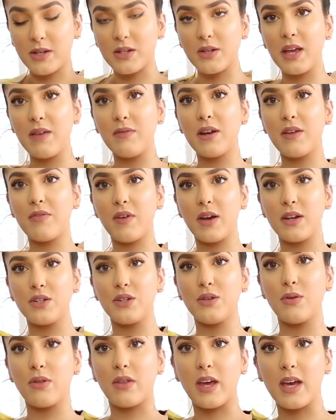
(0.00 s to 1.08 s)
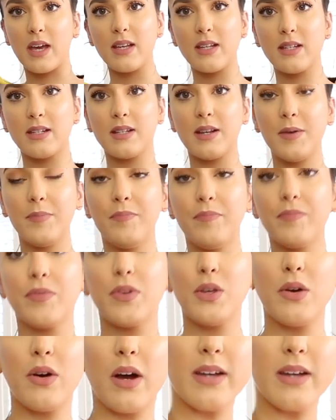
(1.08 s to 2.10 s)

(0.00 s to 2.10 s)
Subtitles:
So even if I do this, you